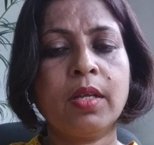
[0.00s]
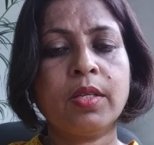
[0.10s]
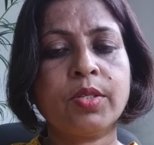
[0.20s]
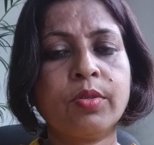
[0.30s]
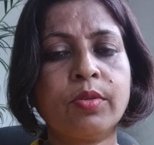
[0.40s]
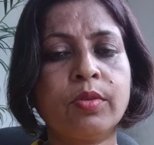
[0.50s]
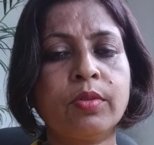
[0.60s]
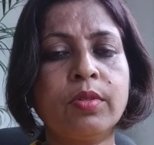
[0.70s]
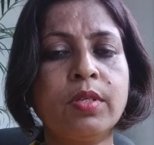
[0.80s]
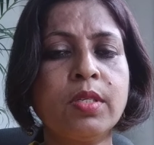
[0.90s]

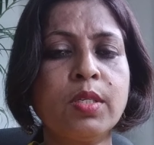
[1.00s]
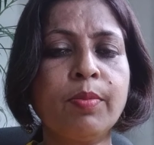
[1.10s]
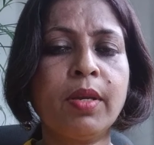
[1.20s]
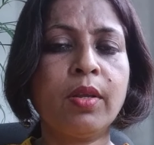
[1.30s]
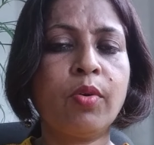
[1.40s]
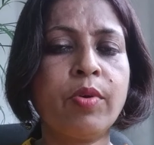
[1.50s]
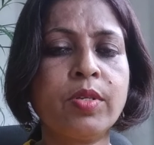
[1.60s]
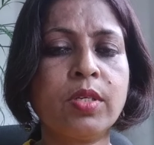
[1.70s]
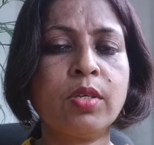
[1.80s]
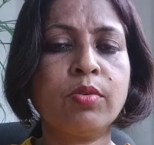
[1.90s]
So this is my
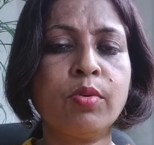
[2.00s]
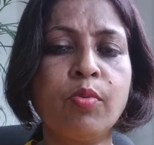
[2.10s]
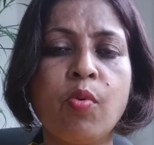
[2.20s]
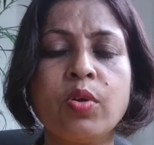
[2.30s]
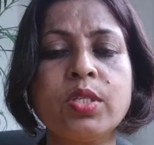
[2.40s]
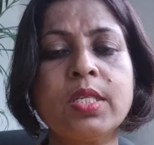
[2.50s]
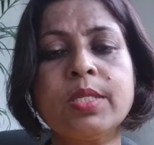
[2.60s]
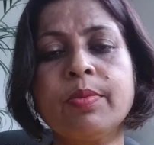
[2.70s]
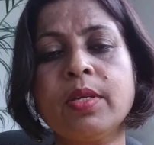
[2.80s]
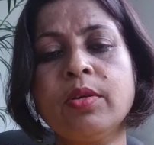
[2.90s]
request to you, watch
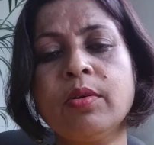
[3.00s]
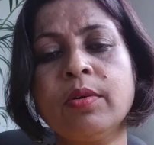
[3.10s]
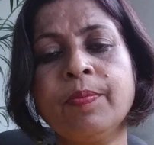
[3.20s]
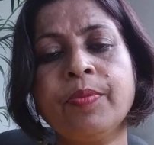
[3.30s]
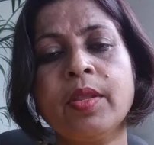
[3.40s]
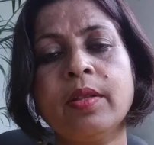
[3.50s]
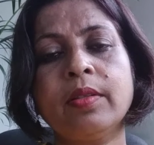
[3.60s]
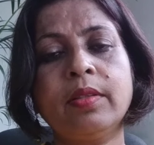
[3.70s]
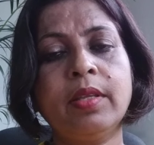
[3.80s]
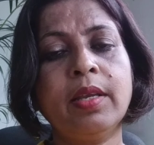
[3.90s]
this video
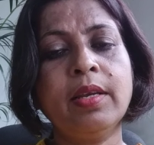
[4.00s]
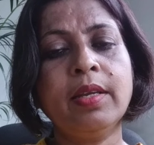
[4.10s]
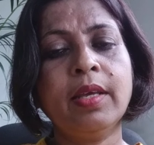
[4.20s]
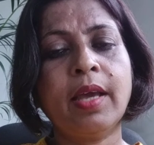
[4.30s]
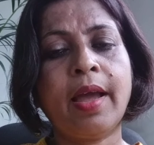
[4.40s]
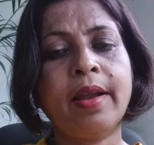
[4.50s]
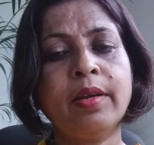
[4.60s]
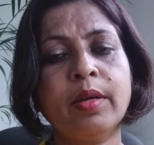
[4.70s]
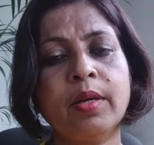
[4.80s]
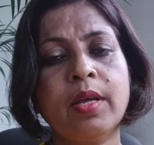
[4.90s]
till the
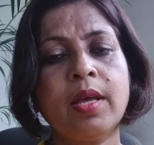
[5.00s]
end,